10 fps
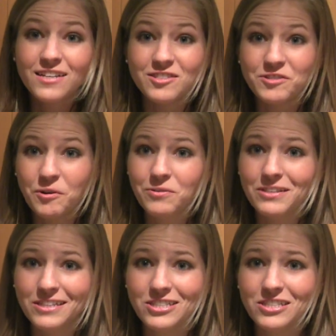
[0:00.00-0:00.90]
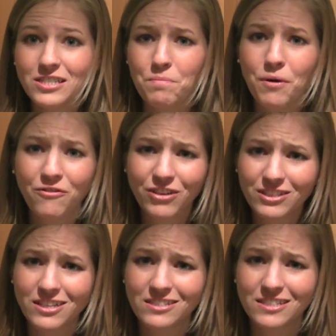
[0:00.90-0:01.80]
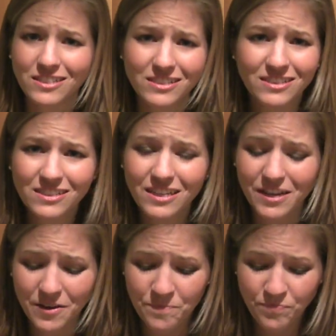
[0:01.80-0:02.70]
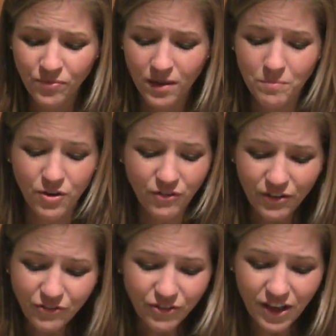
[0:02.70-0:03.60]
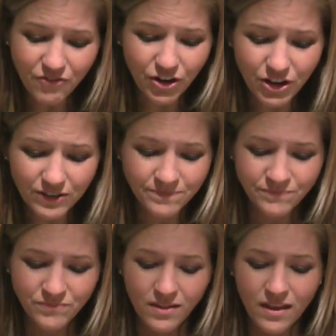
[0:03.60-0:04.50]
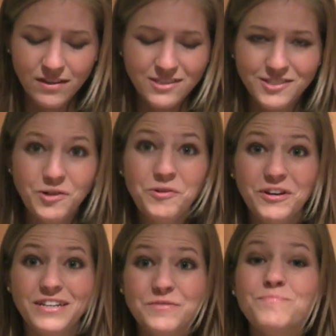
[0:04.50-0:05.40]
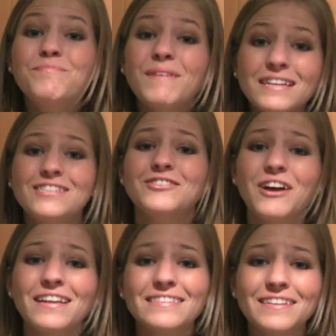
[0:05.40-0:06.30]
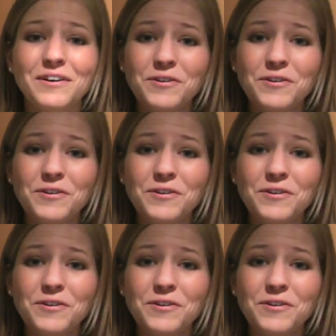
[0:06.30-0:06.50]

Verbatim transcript: So delicious, the perfect consistency, perfect flavor, so good. You must try this at